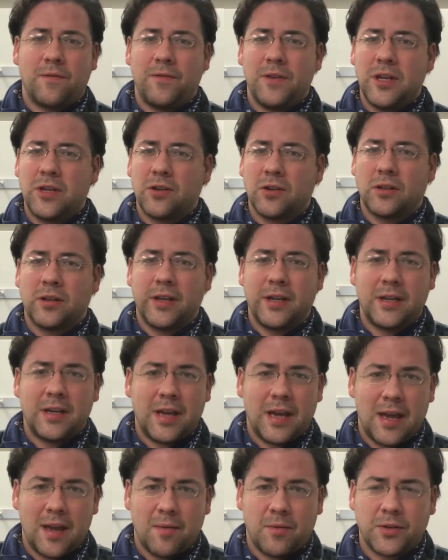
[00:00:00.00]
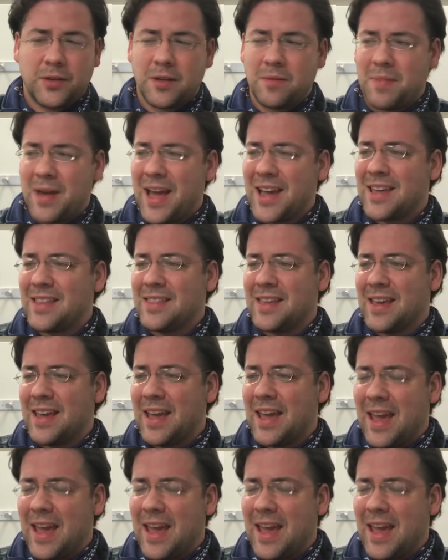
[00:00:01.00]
featured Linda Hamilton back in the